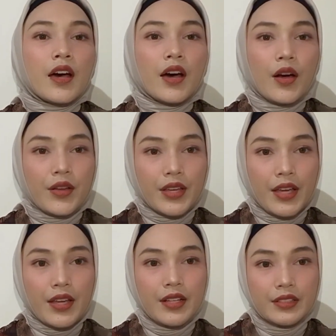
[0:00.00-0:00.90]

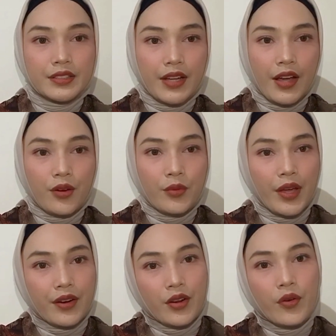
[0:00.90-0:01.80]
Okay, now we
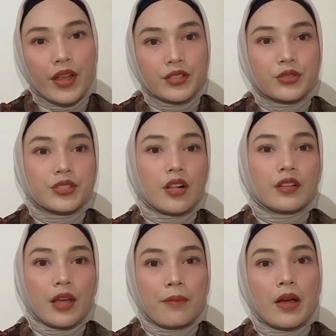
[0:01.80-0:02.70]
are going to
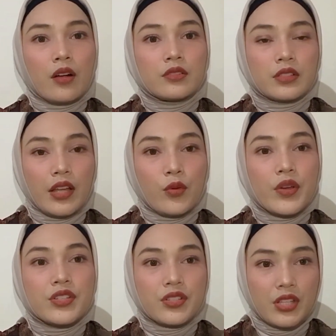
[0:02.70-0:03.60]
talk about
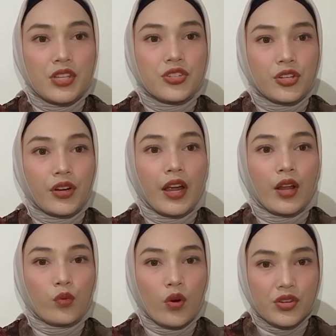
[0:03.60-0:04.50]
language teacher and
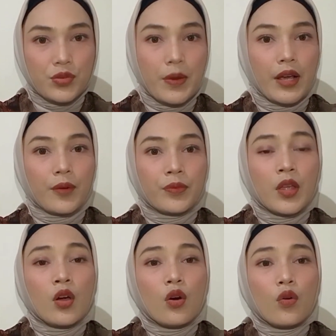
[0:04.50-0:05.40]
washback.
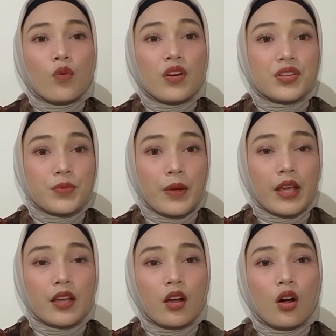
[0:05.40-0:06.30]
Washback
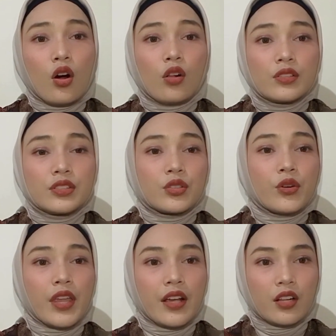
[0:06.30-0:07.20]
also
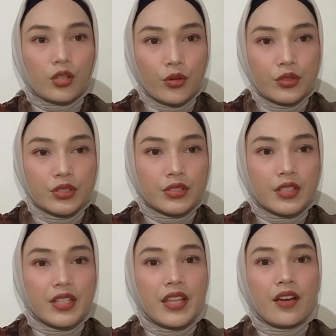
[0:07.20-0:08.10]
includes
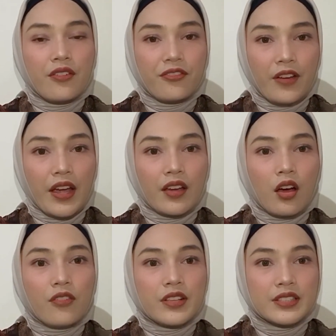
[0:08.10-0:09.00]
the effect
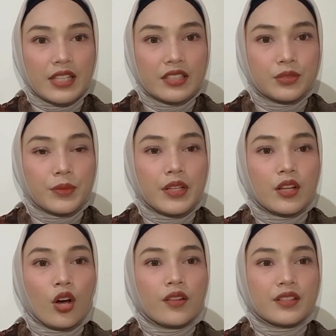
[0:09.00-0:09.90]
of assessment
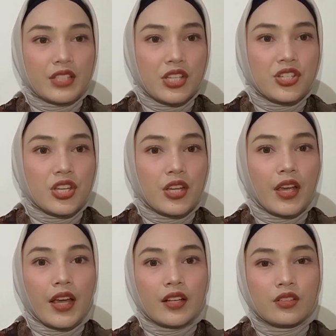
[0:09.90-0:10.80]
on teaching
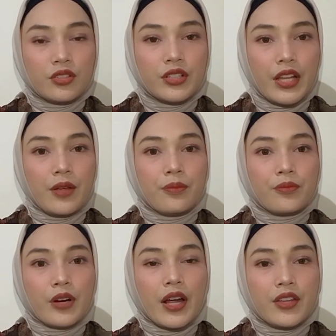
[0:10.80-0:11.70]
and learning
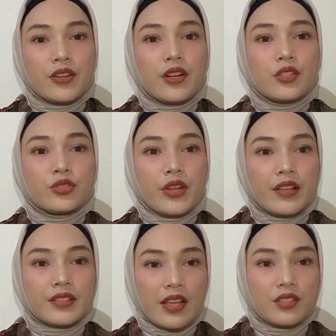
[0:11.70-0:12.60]
prior to the
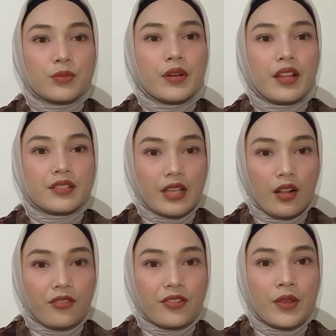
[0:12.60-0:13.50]
assessment
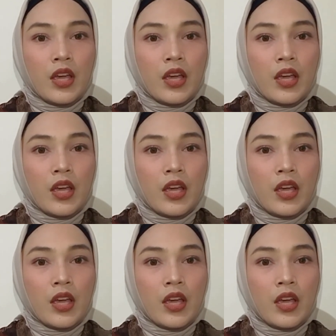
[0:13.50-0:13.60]
itself.